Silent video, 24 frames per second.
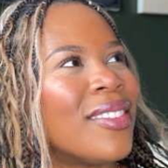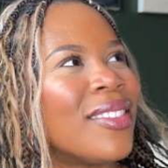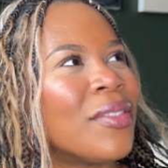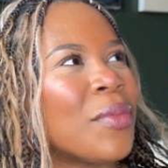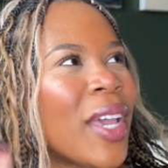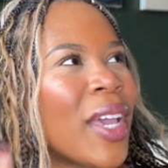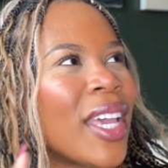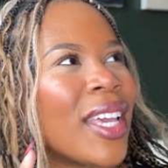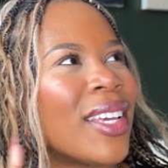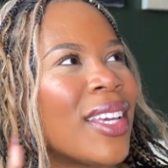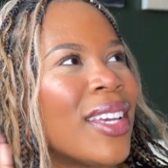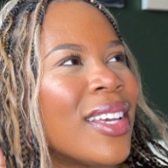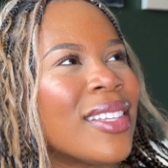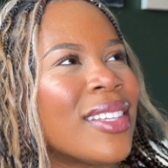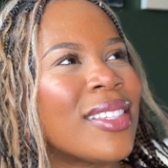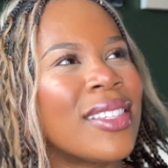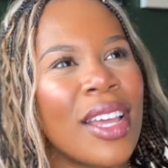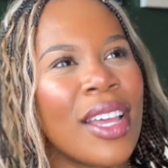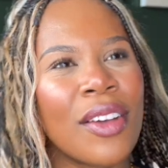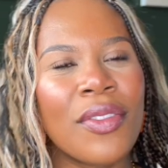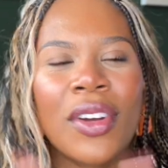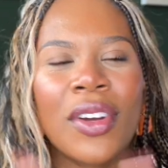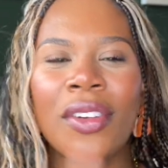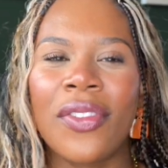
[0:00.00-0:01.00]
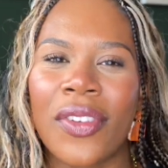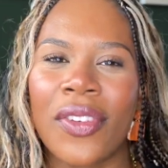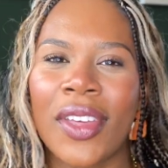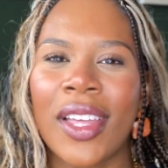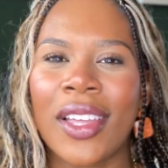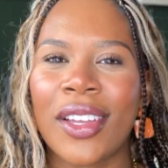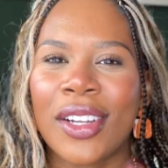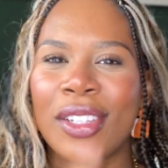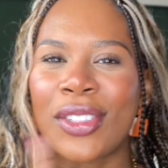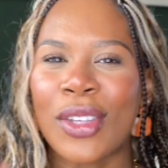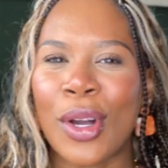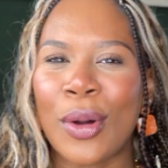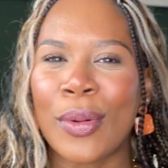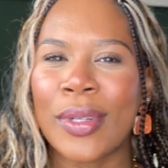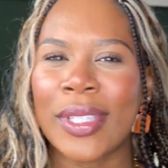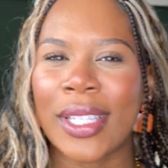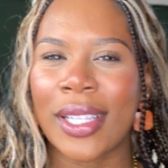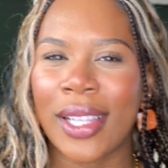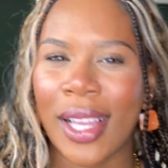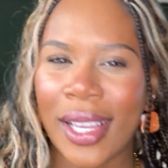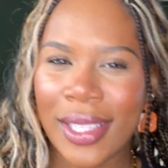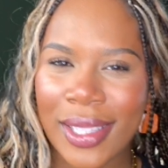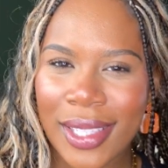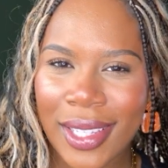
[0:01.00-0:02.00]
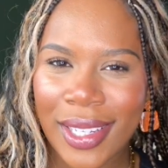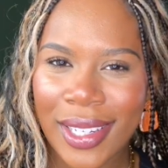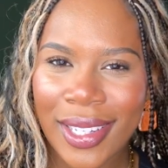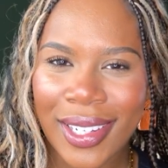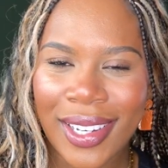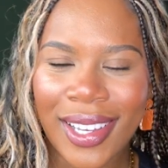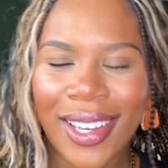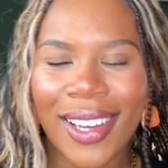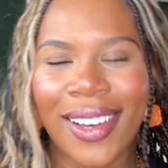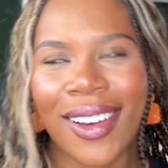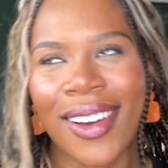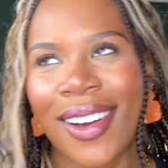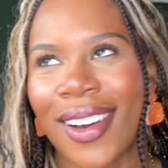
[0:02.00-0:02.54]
it's never a failure. It's always a lesson.